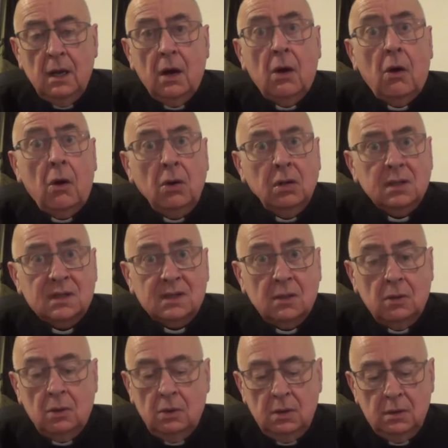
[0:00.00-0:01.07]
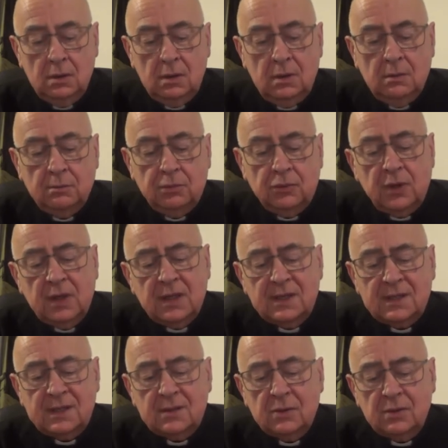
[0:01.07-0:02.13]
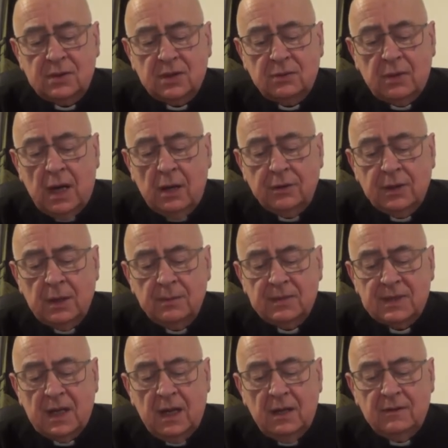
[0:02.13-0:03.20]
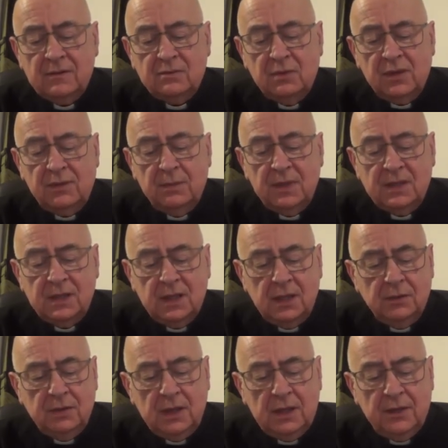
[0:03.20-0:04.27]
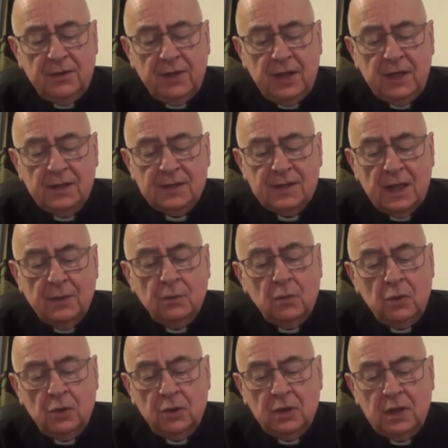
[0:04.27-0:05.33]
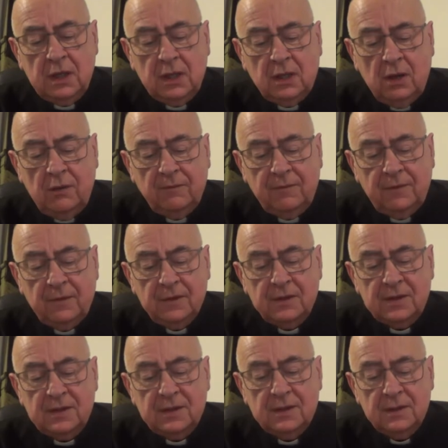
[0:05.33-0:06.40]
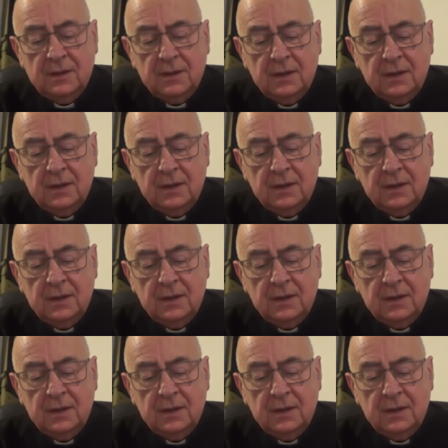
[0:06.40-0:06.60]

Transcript: Also, priests who surround themselves with material things and worldly comforts